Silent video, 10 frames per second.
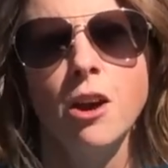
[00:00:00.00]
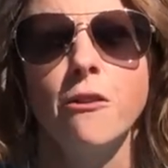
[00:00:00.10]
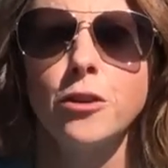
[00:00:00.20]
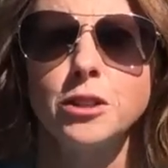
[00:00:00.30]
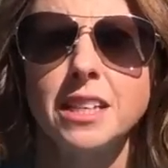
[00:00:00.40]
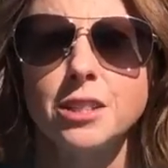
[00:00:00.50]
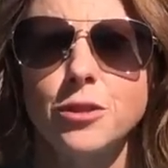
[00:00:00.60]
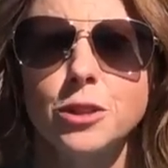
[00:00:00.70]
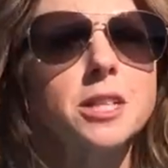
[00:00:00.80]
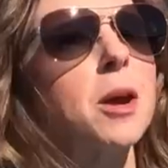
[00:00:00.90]
First things
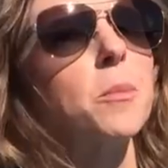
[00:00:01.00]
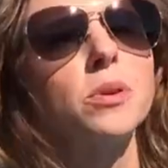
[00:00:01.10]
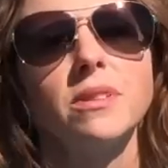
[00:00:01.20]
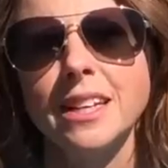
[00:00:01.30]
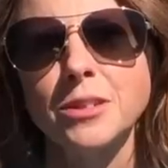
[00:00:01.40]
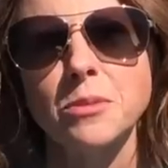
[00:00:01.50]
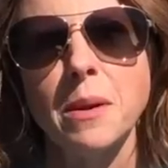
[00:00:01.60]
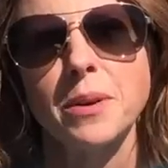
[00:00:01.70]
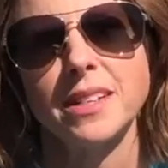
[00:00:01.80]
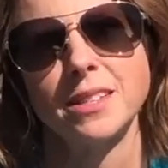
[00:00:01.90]
first, please
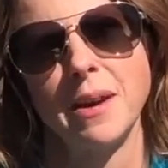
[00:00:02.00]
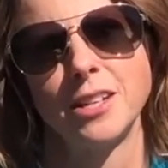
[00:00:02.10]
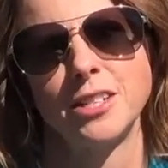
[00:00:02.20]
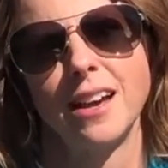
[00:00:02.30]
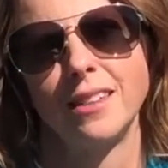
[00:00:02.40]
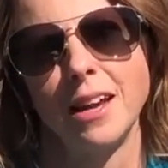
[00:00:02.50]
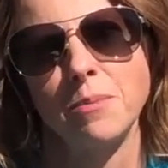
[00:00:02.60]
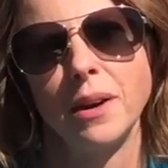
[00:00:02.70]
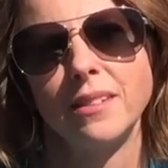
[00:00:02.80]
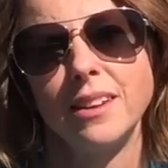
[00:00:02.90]
remember to smash that like
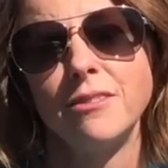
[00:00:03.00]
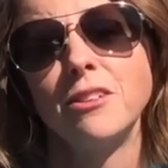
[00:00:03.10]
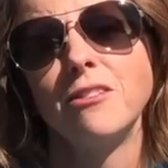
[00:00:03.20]
button if you